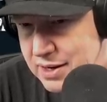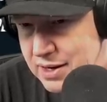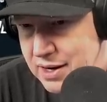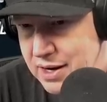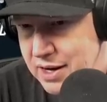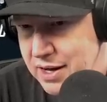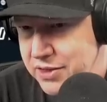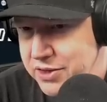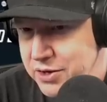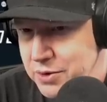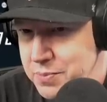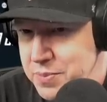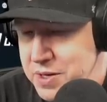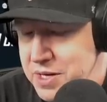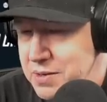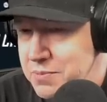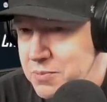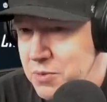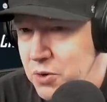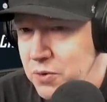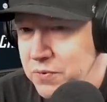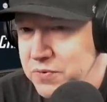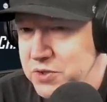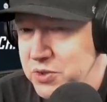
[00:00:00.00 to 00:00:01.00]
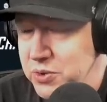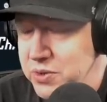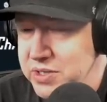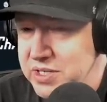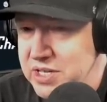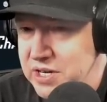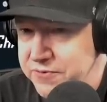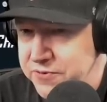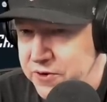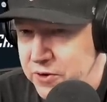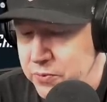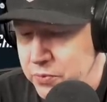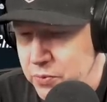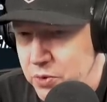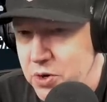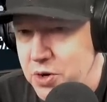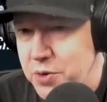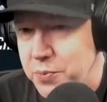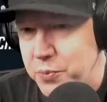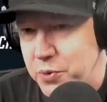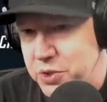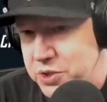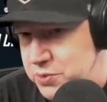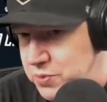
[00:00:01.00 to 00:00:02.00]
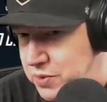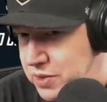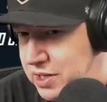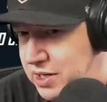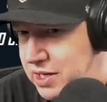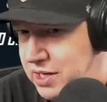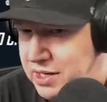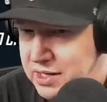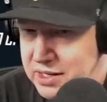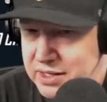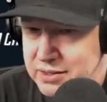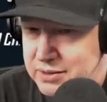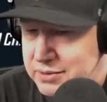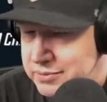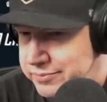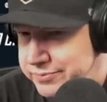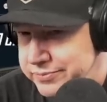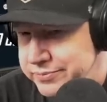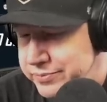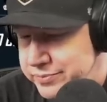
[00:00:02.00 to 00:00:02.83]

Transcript: Uh, they're being moved to a different room, which we're going to